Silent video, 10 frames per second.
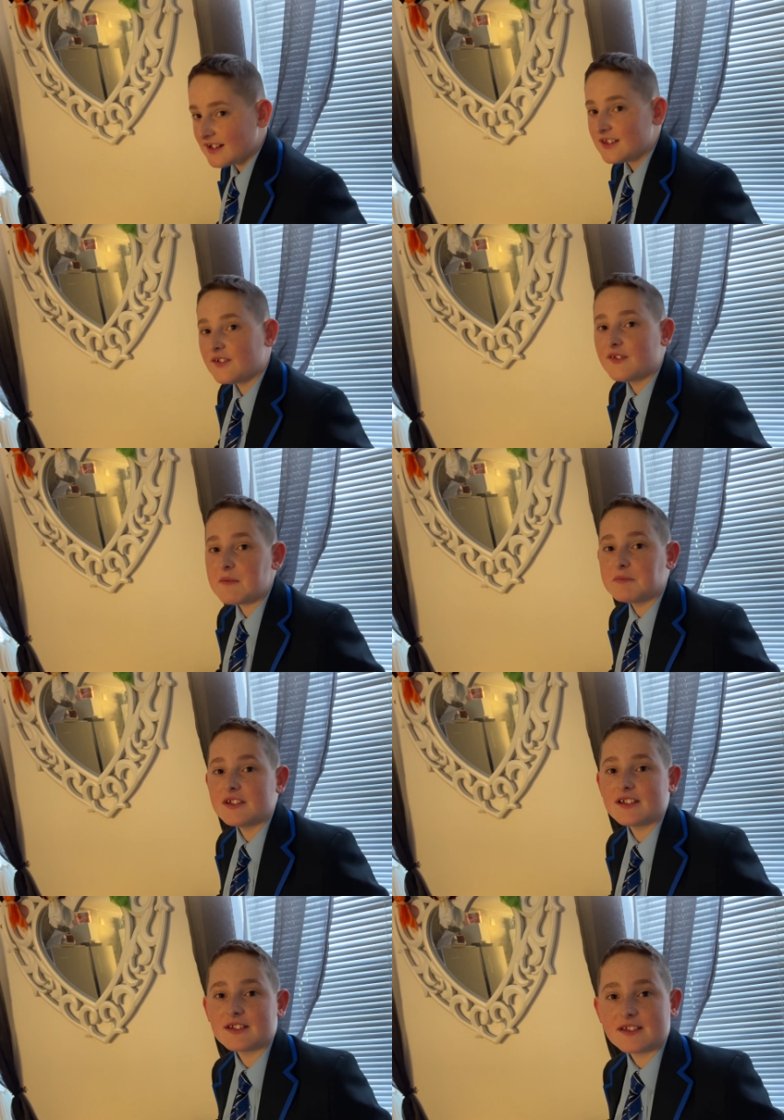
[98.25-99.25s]
November.
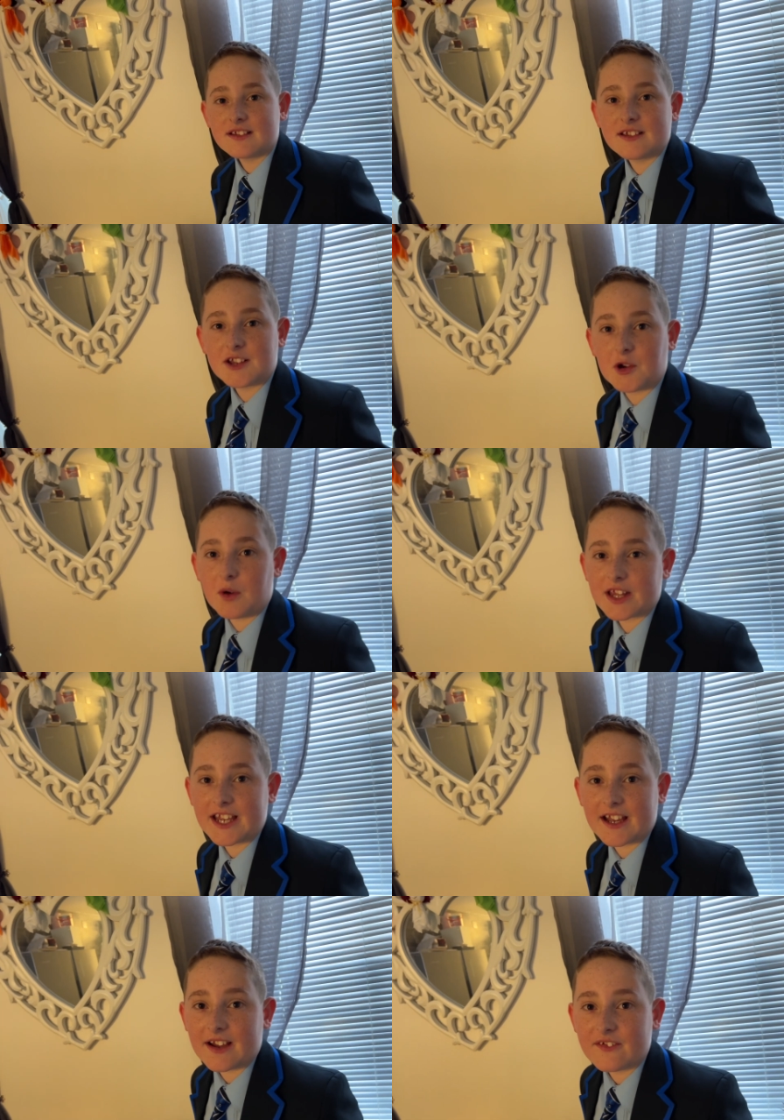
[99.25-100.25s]
20th.
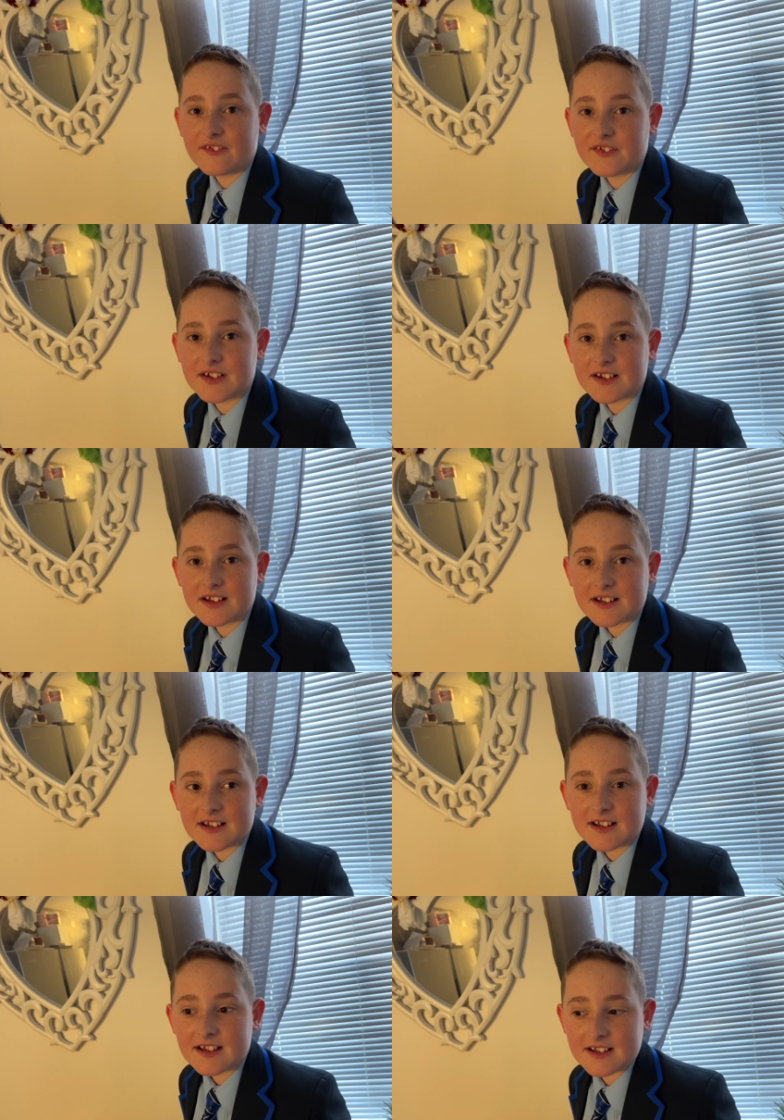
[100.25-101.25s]
December. Nope.
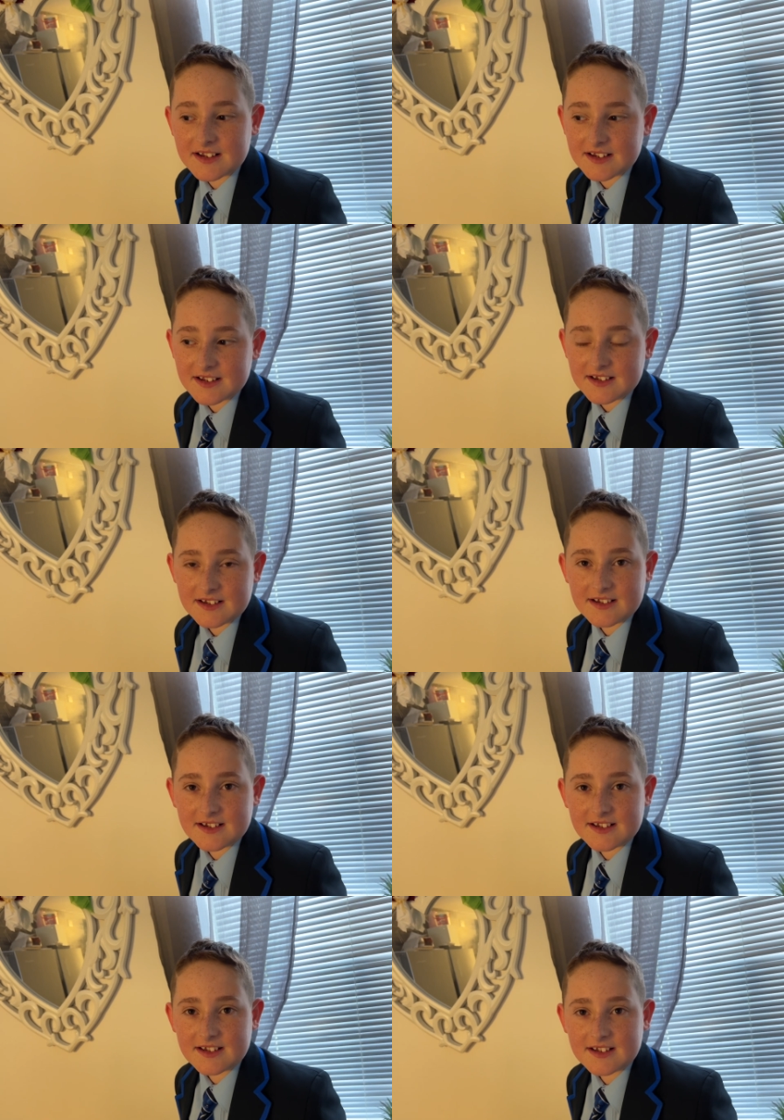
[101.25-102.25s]

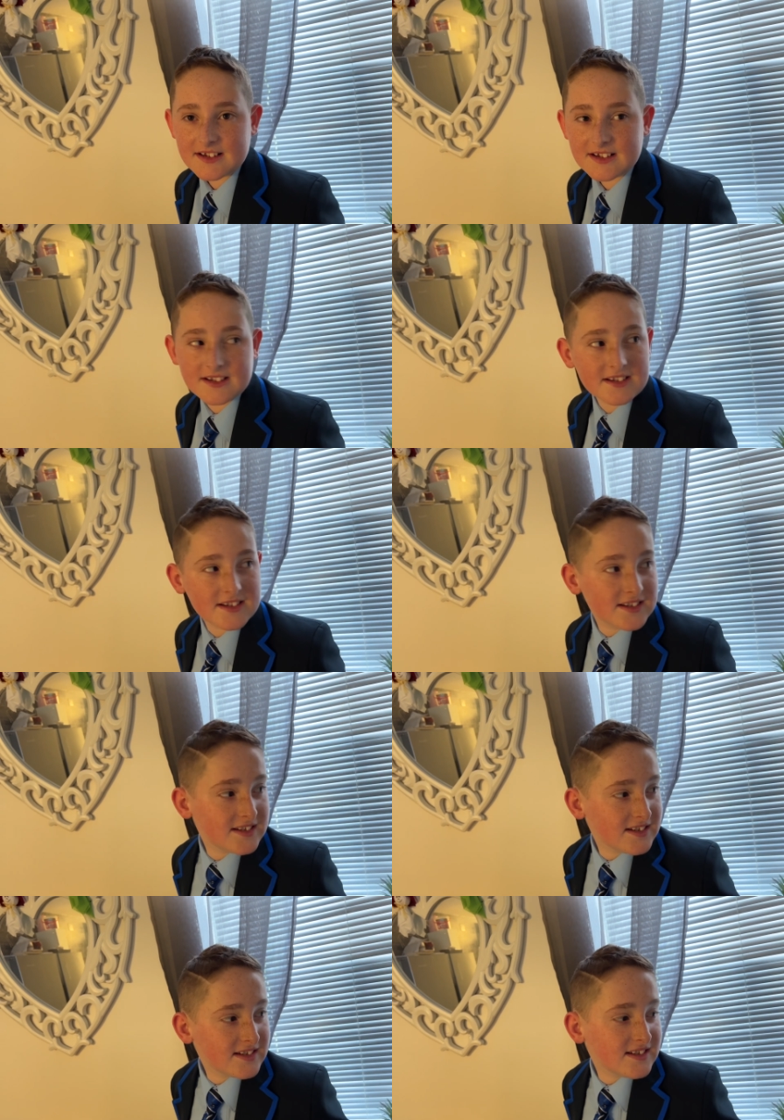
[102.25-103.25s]
December the
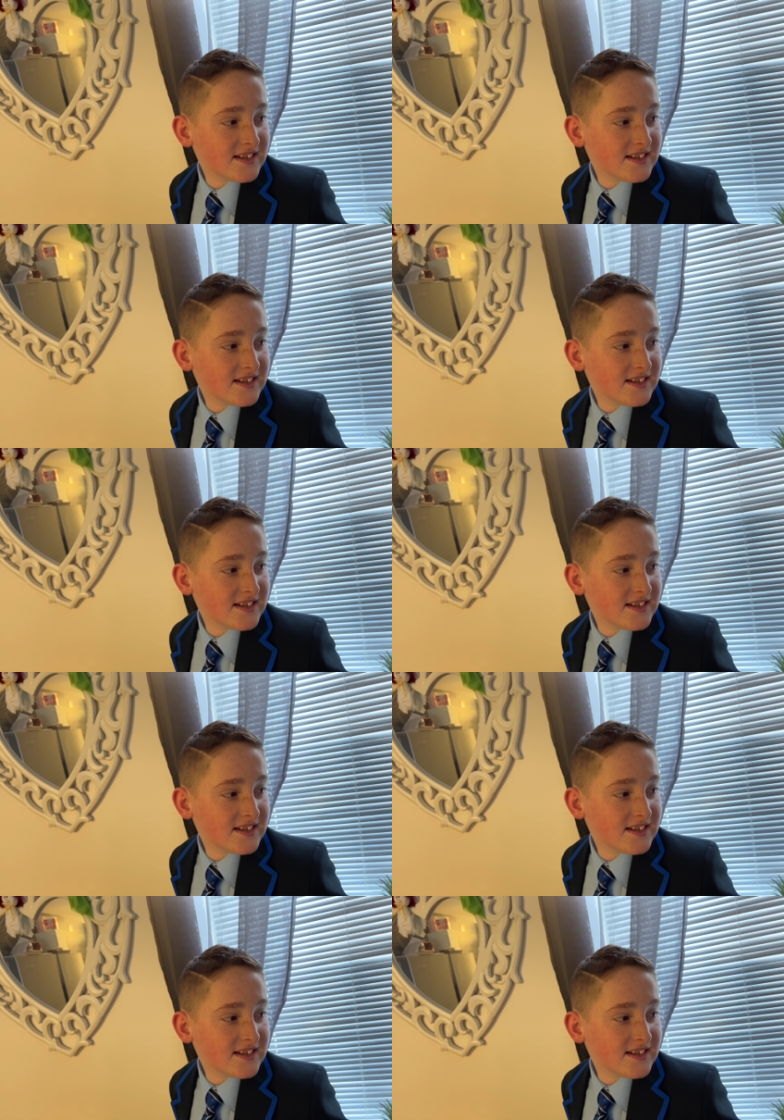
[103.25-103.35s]
third.